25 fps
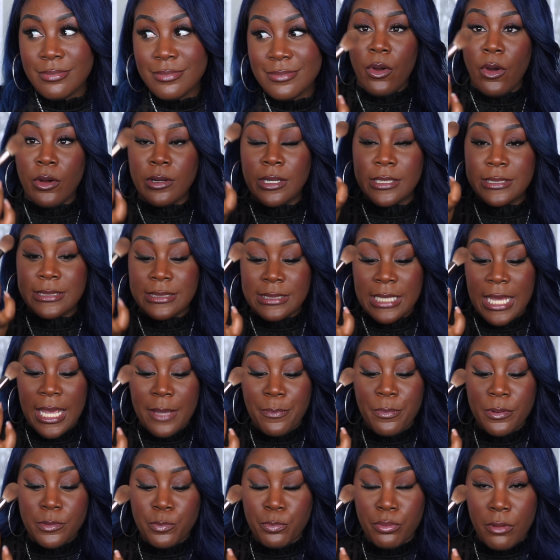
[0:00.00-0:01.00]
on a
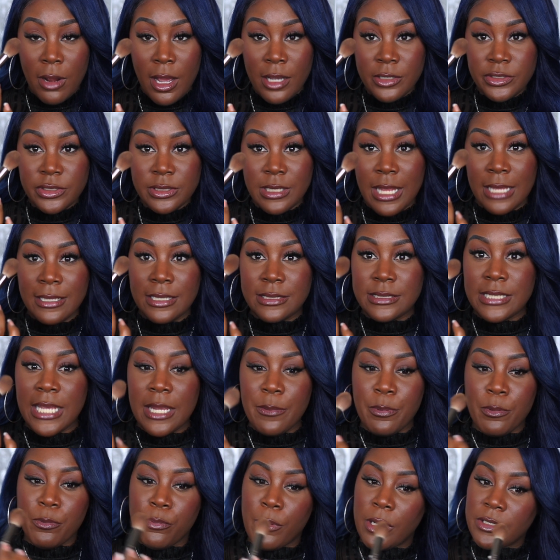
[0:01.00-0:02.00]
tapered brush. Like, the
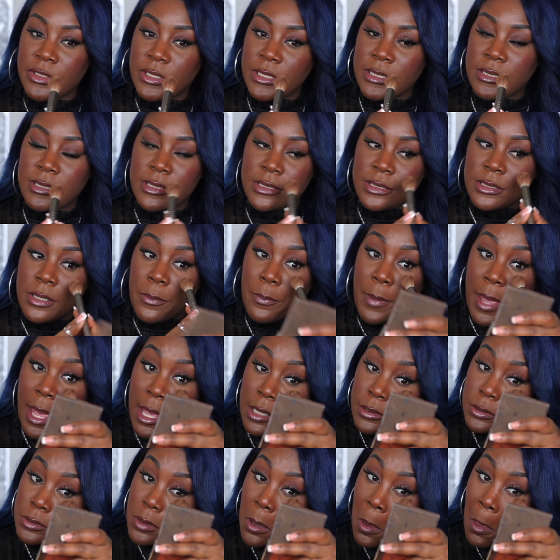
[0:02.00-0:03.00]
tapered brush is just the
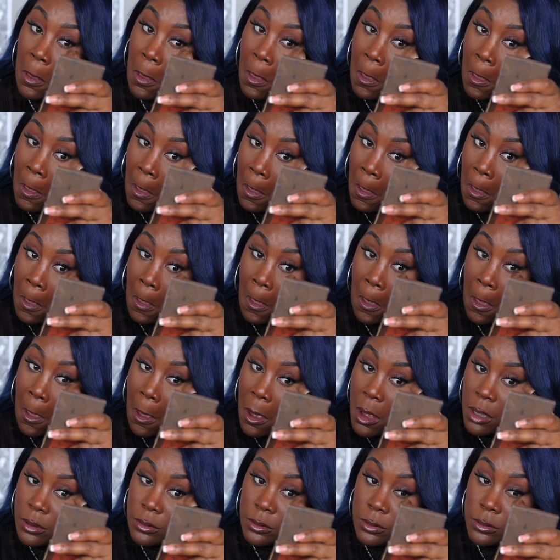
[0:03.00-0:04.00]
best.
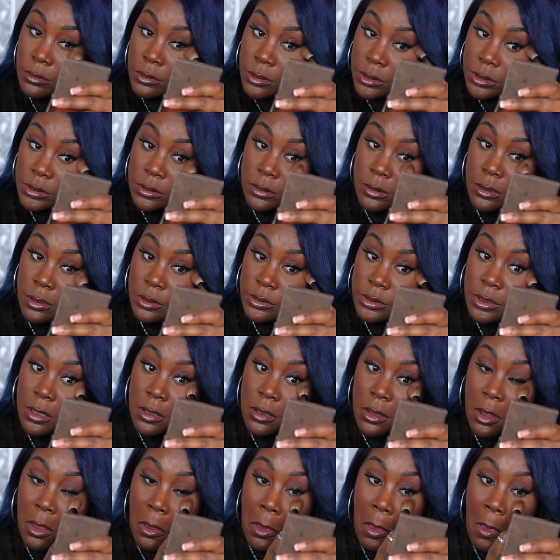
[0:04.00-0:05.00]
And you just
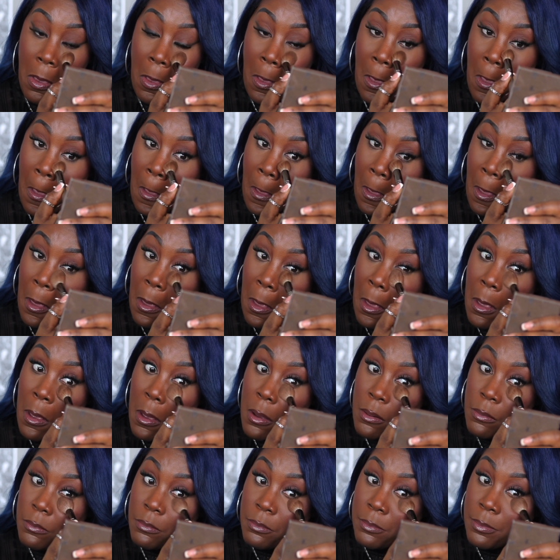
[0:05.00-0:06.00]
literally do
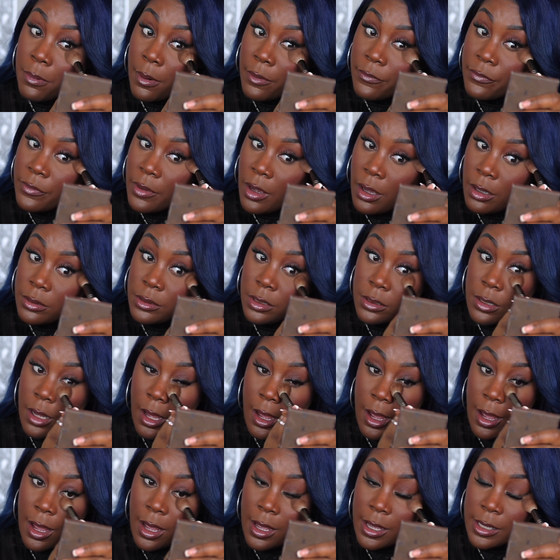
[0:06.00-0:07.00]
buff it under
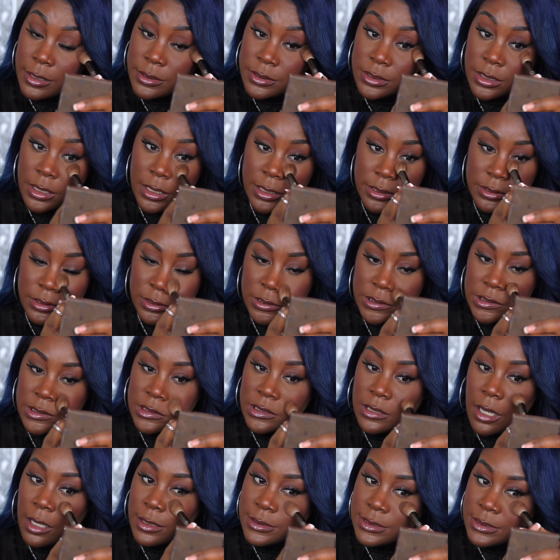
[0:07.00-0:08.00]
the eyes. It
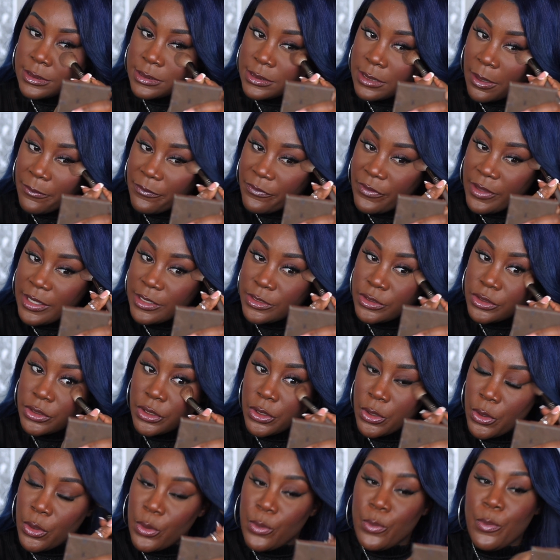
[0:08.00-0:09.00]
just does something
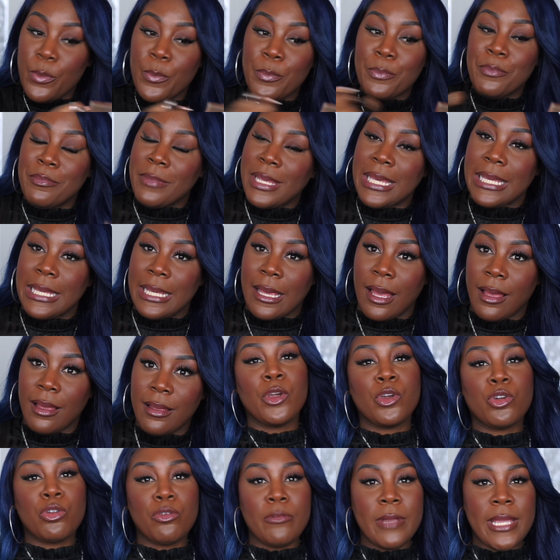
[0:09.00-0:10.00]
to me.
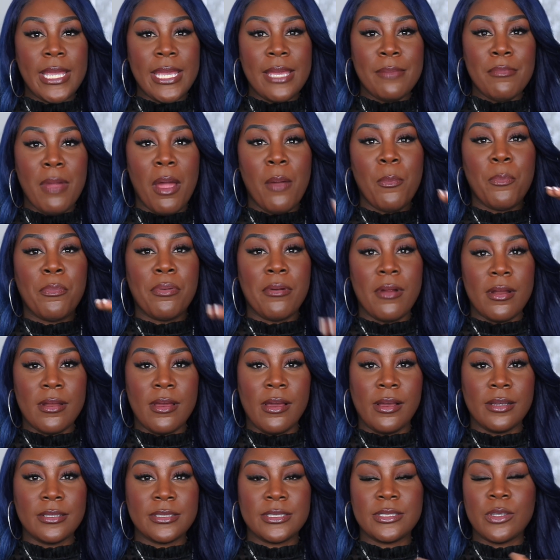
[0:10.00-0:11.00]
Cream
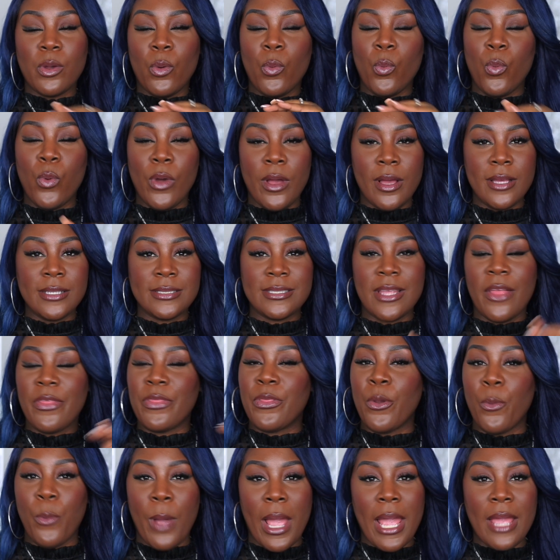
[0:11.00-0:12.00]
products was
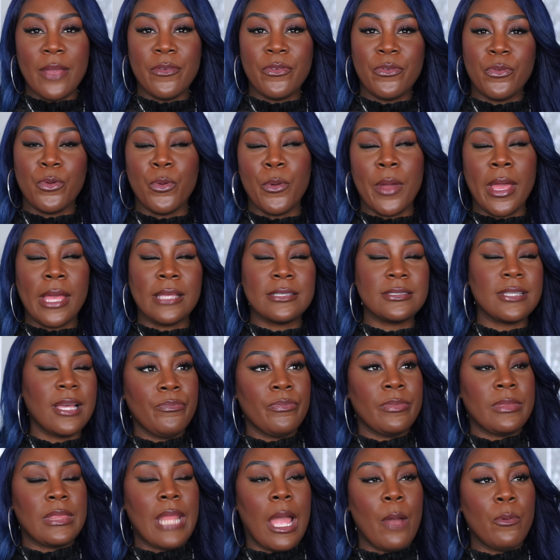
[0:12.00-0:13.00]
the way forward.
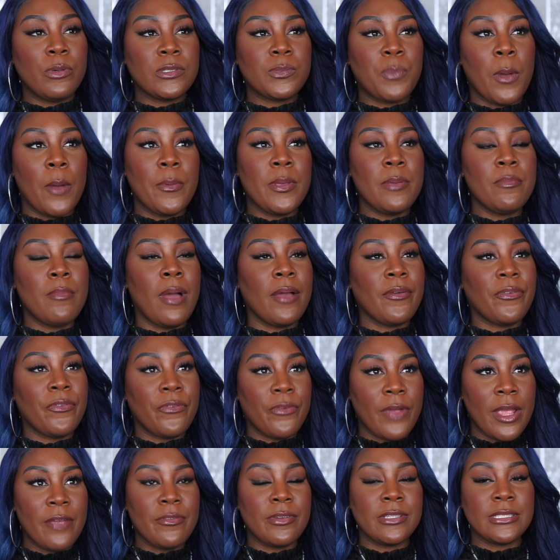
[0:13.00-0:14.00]
That was probably my
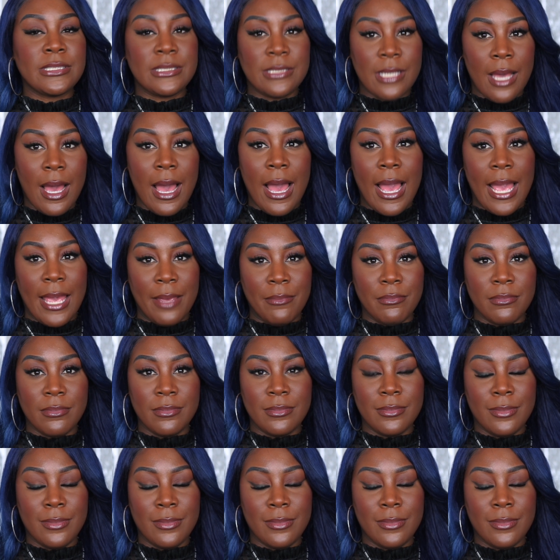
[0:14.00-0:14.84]
favorite time